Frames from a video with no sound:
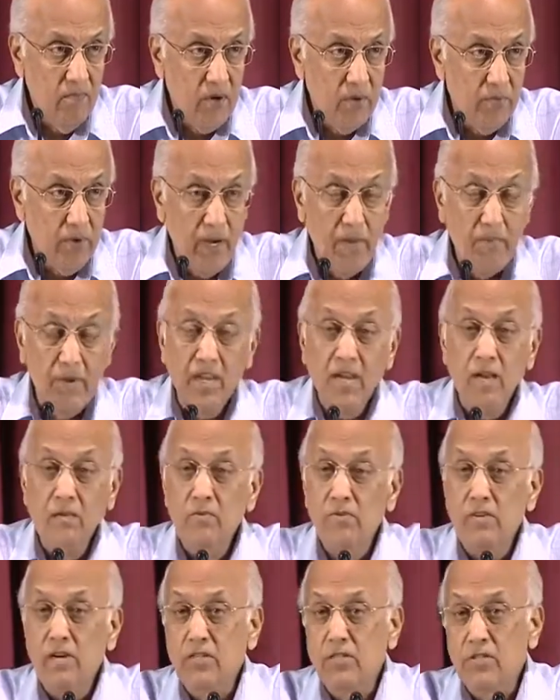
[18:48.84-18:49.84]
But when he
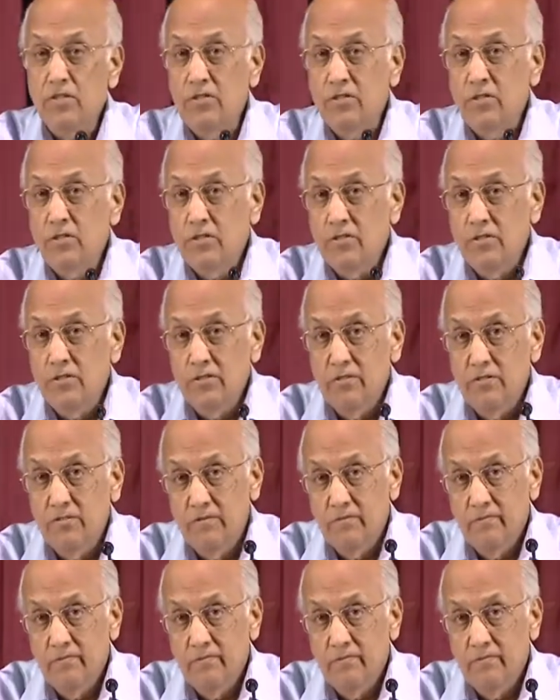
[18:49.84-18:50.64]
became rich,